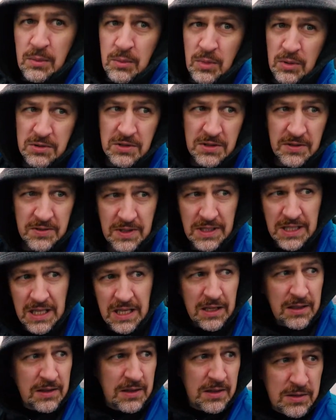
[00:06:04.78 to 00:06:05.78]
Most of the
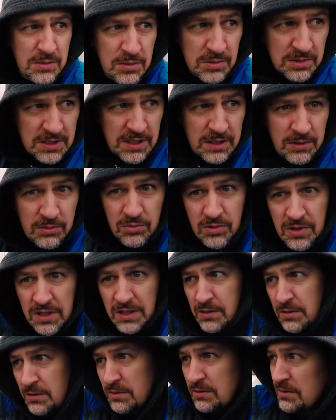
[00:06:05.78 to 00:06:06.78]
day, this was a
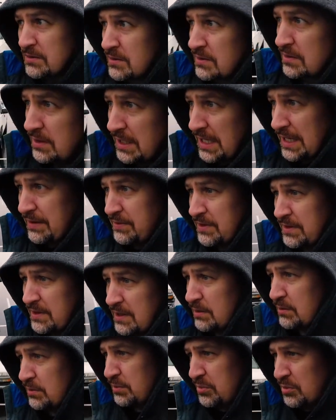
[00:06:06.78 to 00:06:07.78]
real heavy
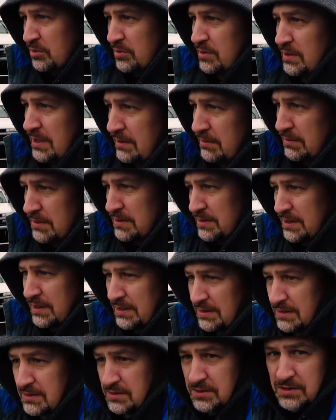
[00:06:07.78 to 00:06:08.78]
downpour now it's
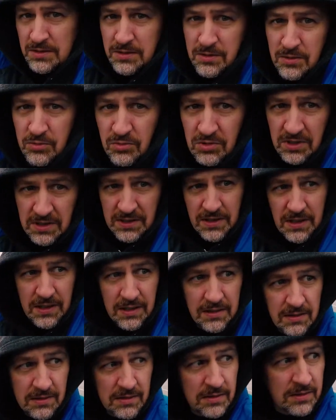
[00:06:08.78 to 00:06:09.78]
kind of just drizzling